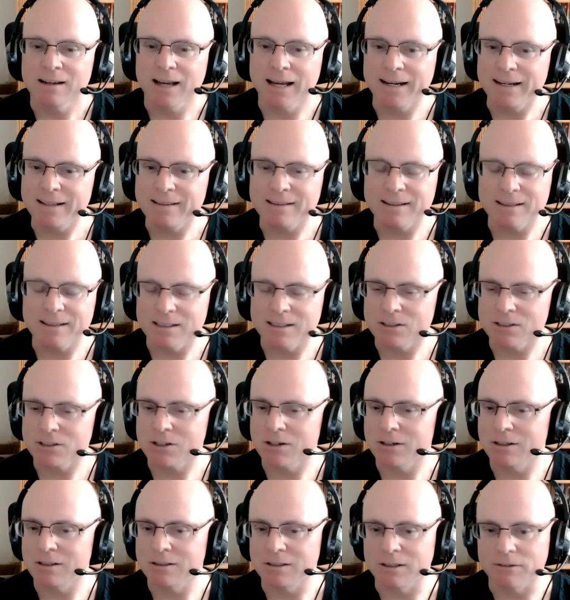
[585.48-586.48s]
anything that's
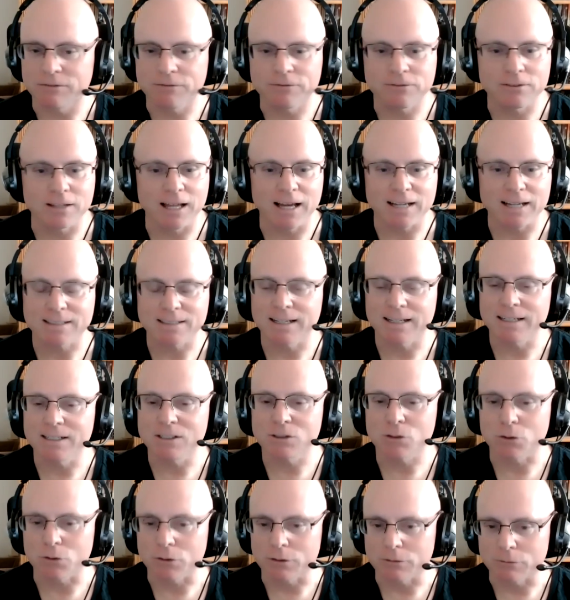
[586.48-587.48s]
going to deflect any
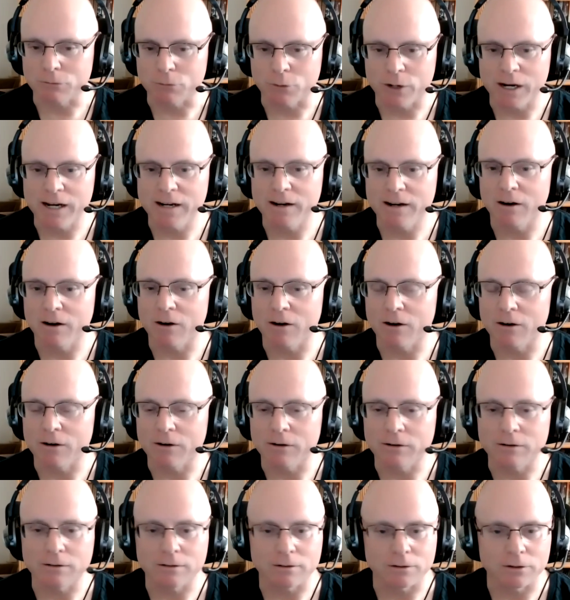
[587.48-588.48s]
sort of radar
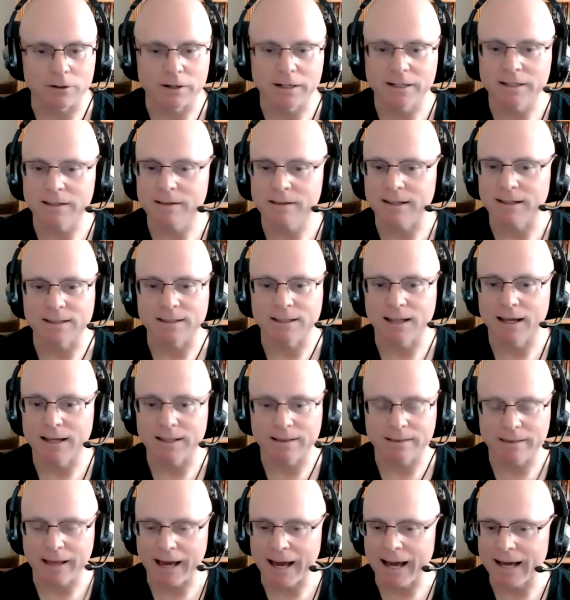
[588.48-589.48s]
or anything
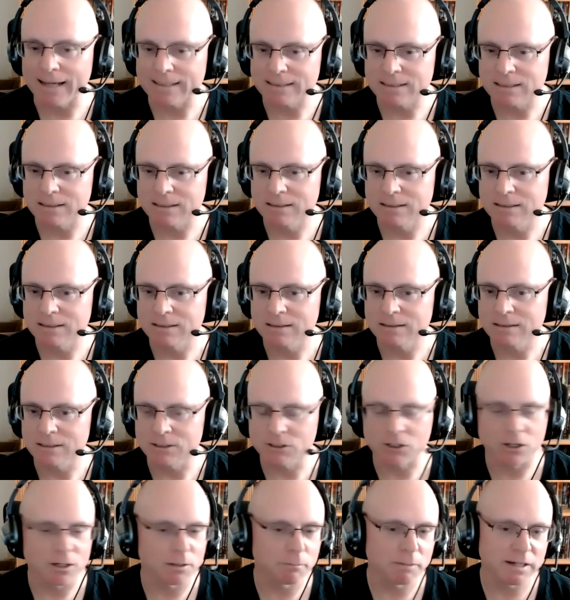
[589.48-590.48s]
like that
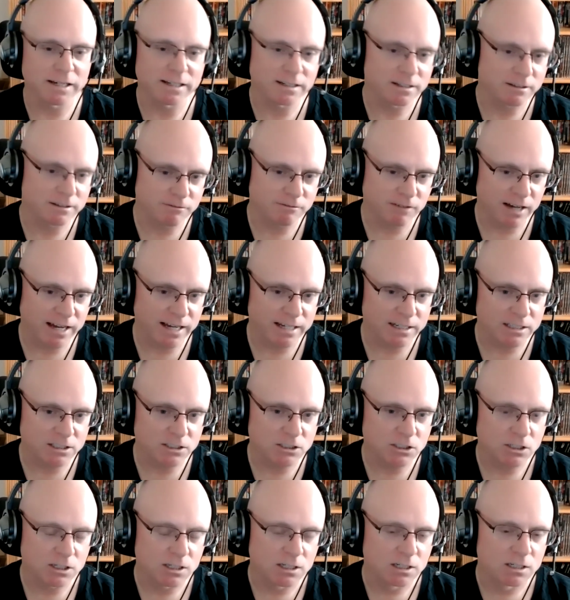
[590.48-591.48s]
is going to be an
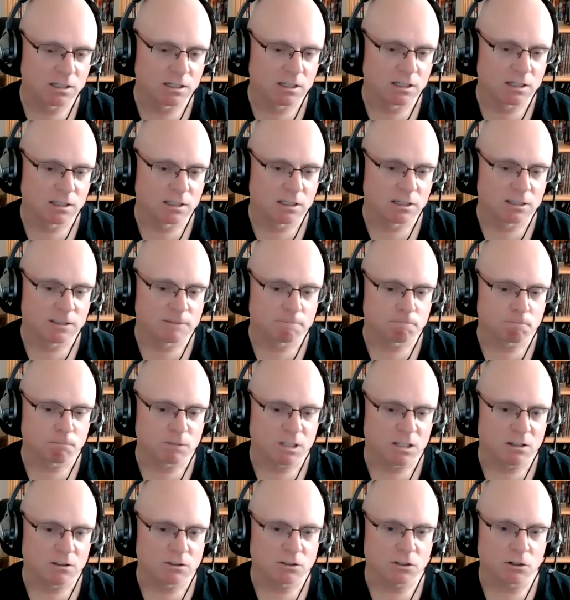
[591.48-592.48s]
advantage.
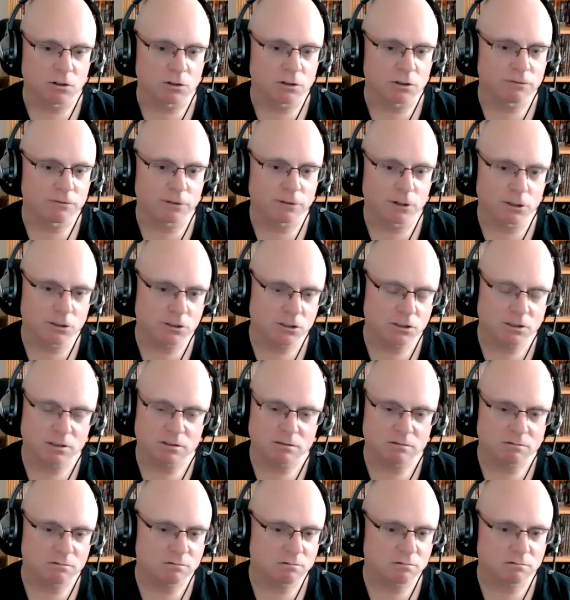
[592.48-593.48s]
So the first
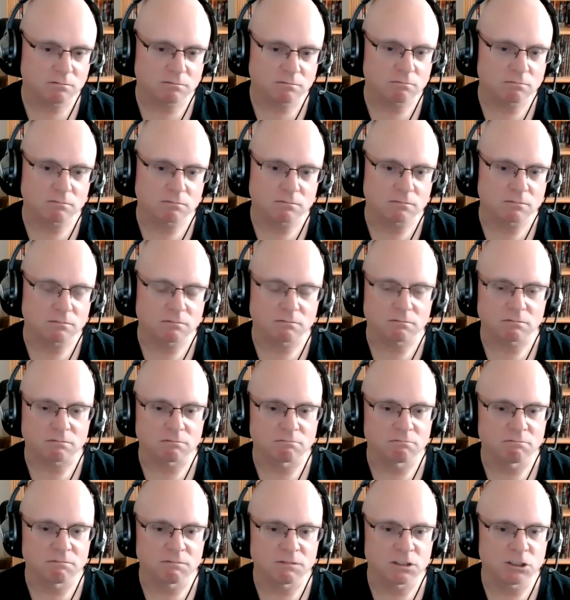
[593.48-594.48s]

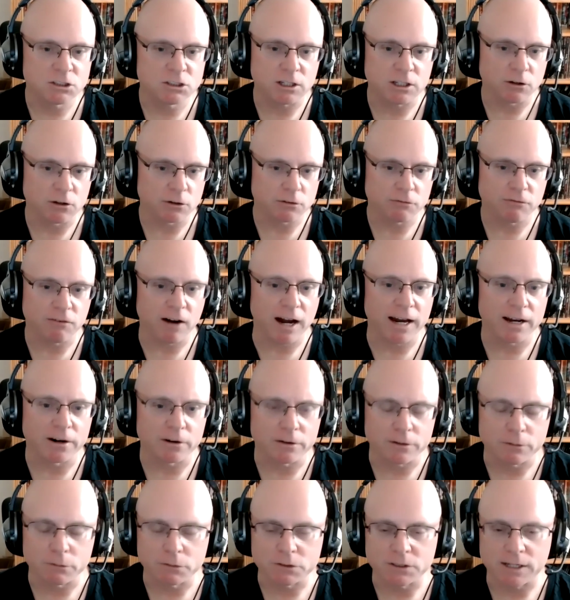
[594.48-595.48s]
stealth
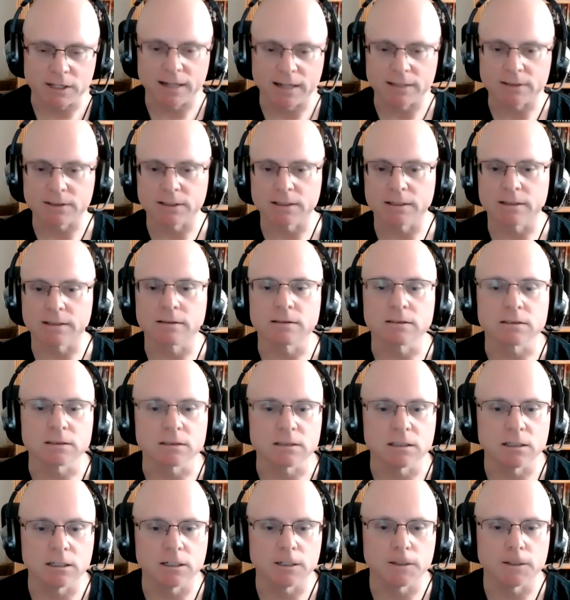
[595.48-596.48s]
fighter that was out there,
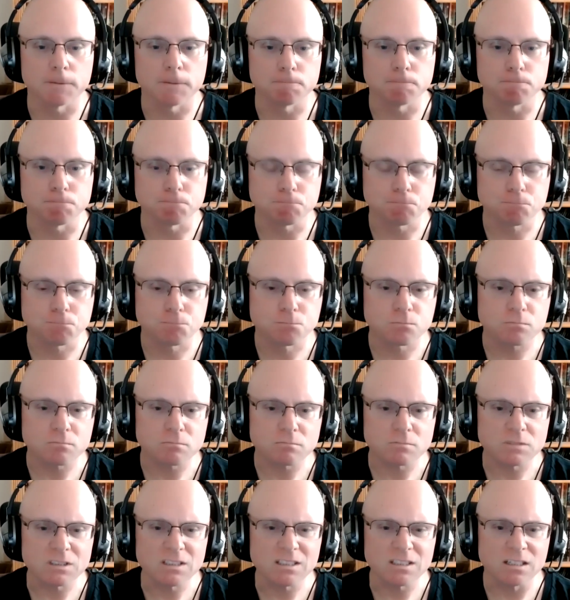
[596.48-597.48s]

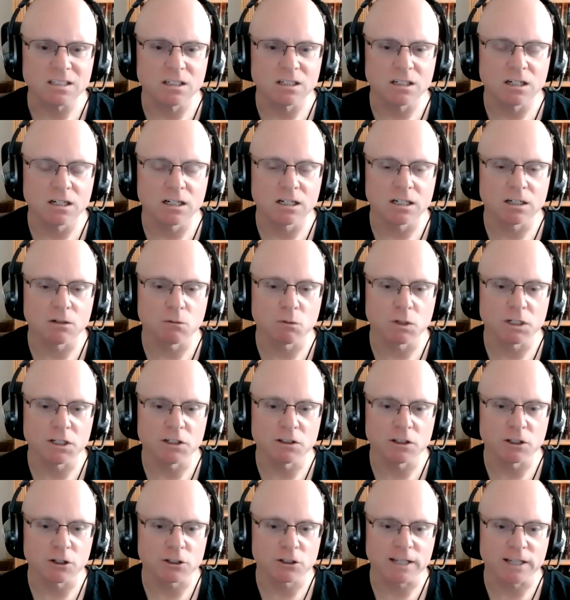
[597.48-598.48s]
when
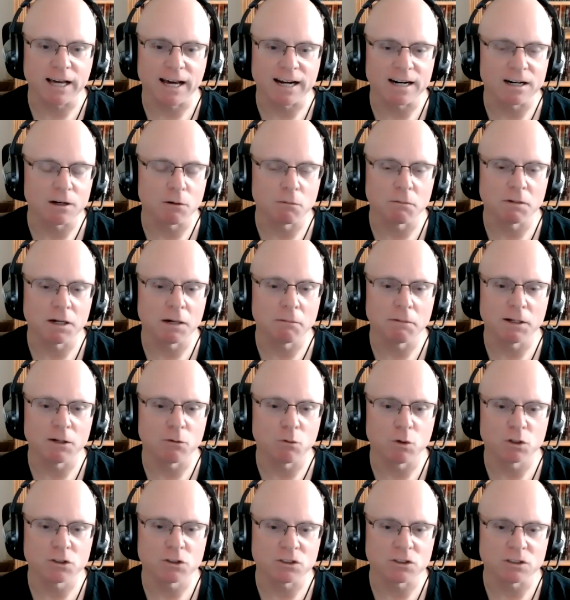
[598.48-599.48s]
you looked at it, I mean,
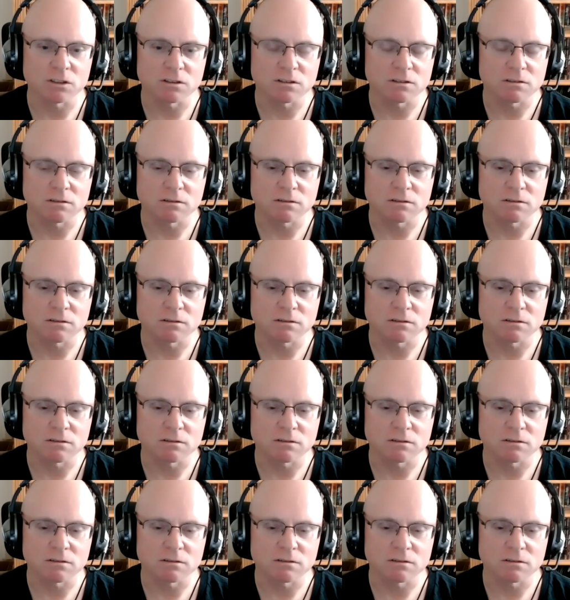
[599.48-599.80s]
it wasn't